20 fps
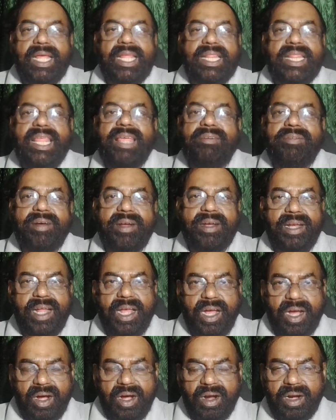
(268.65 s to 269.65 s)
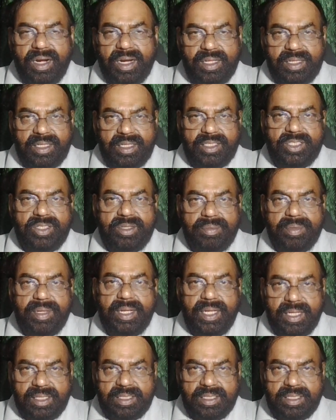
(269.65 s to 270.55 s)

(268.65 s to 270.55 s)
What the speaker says: They want all others to be